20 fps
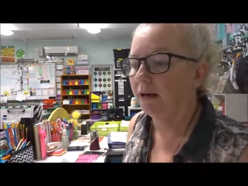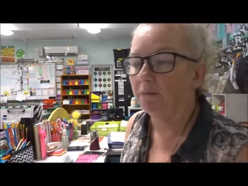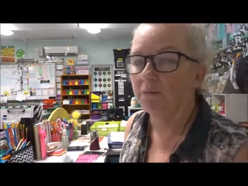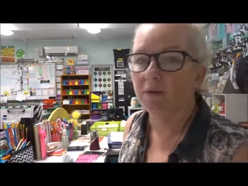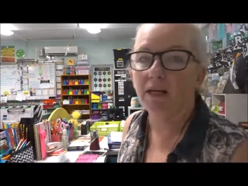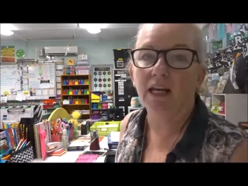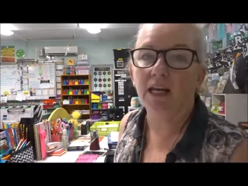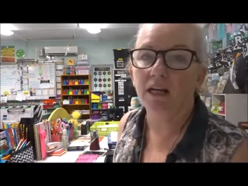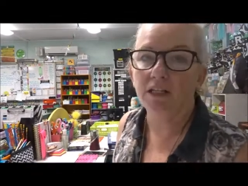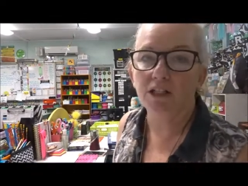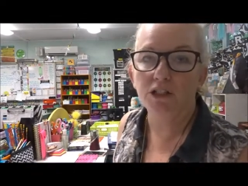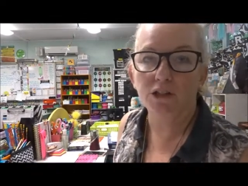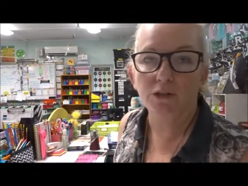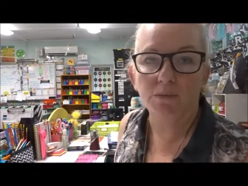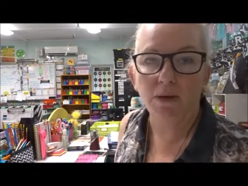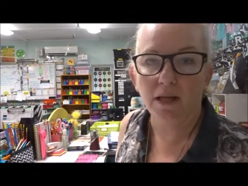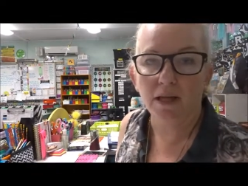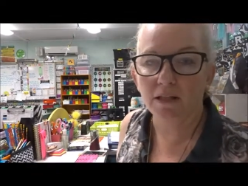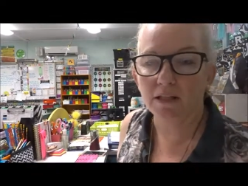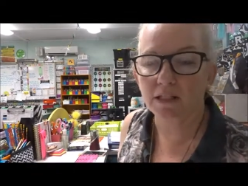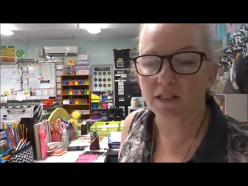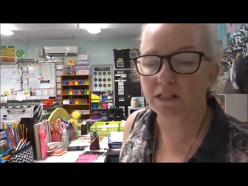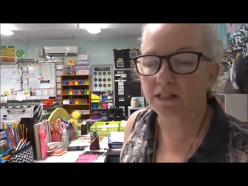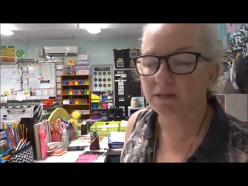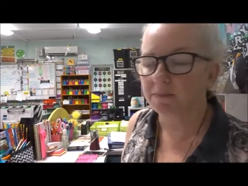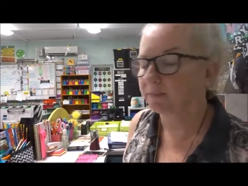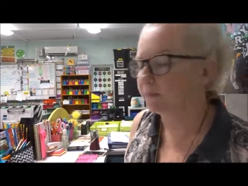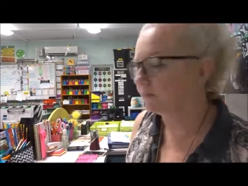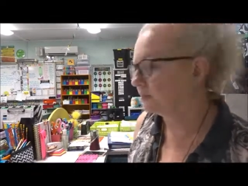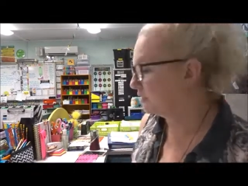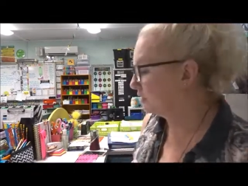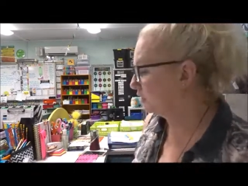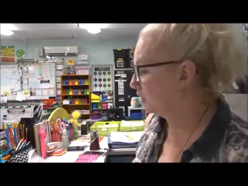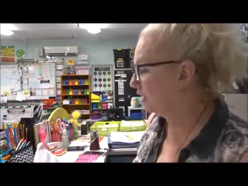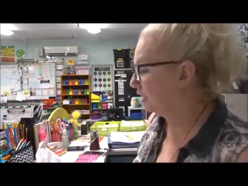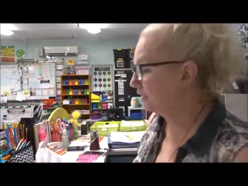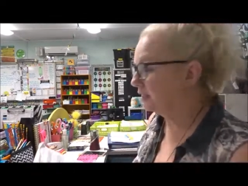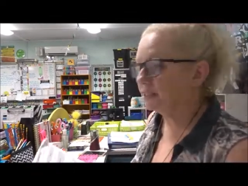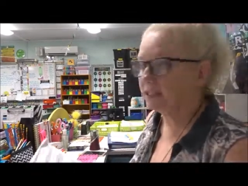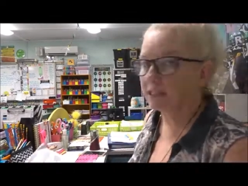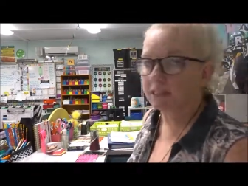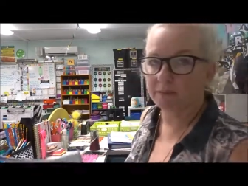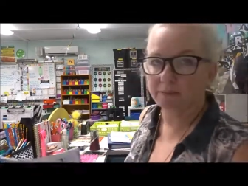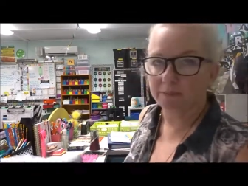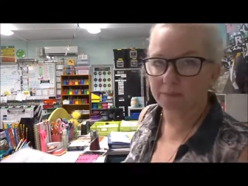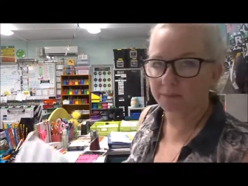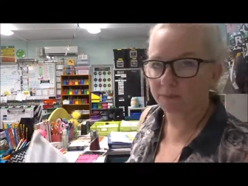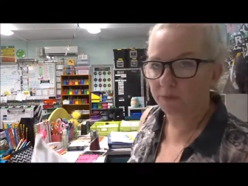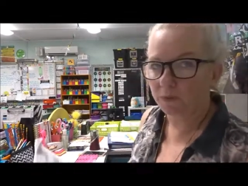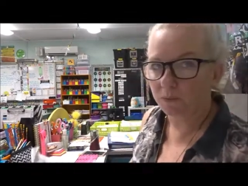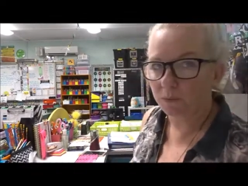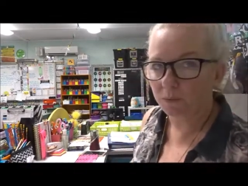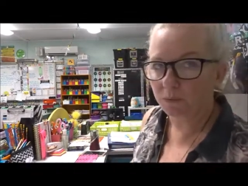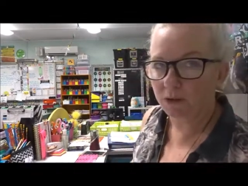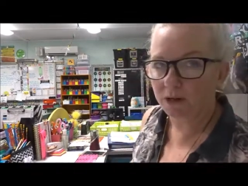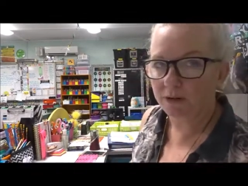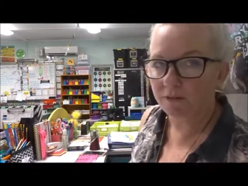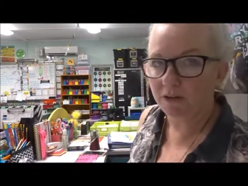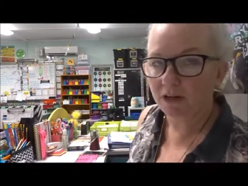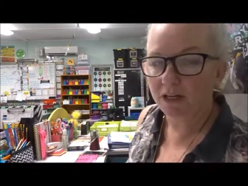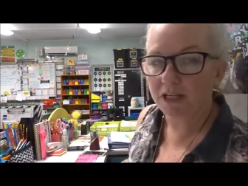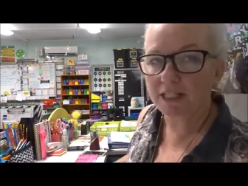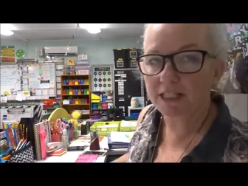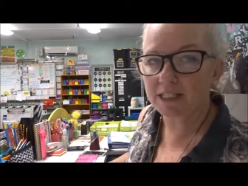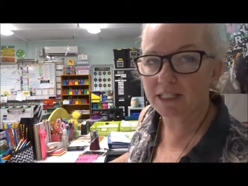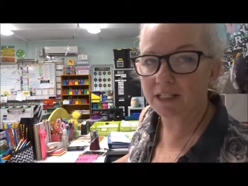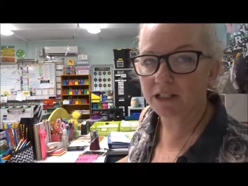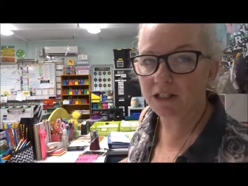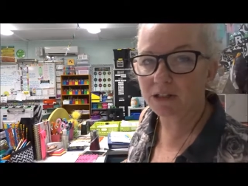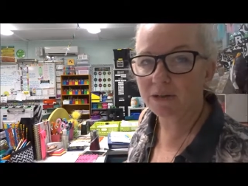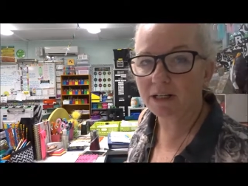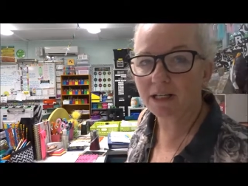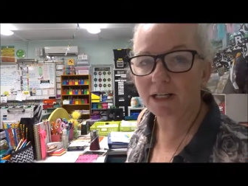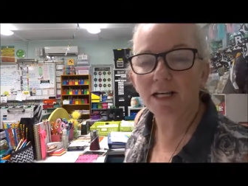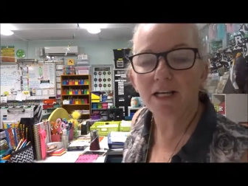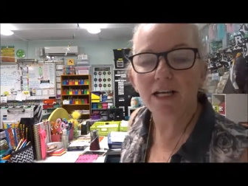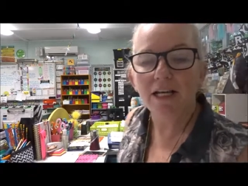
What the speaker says: English or maths, science, whatever it is they're doing.